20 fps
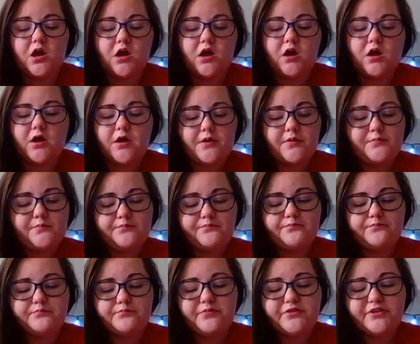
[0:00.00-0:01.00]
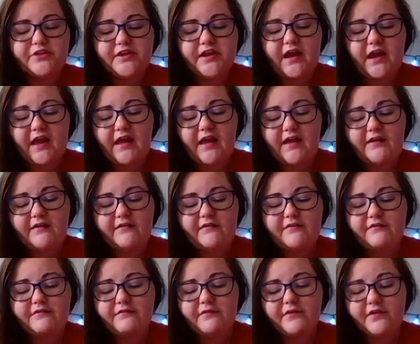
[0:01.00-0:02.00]
Um, but then I
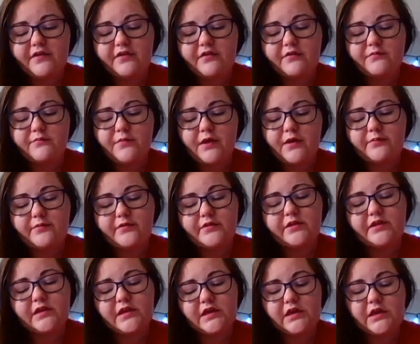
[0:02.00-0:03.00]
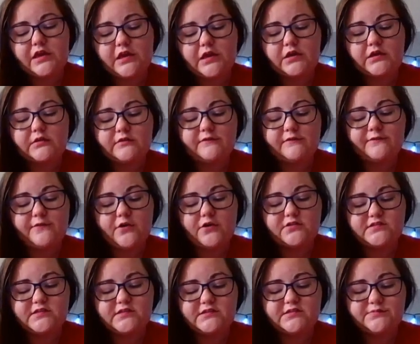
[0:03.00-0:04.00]
have Maybelline the
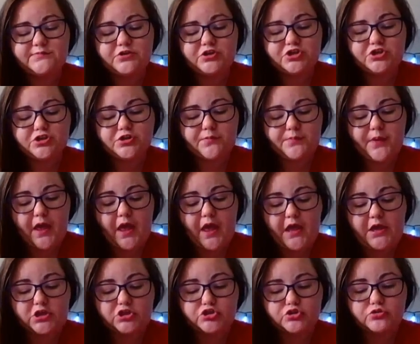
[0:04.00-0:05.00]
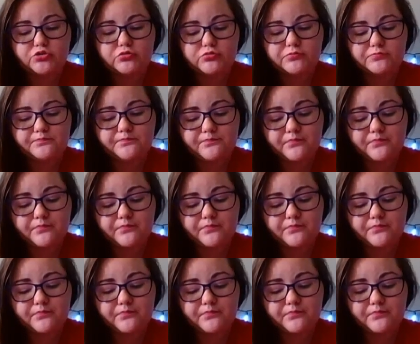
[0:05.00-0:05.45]
Falsies Push Up Angel.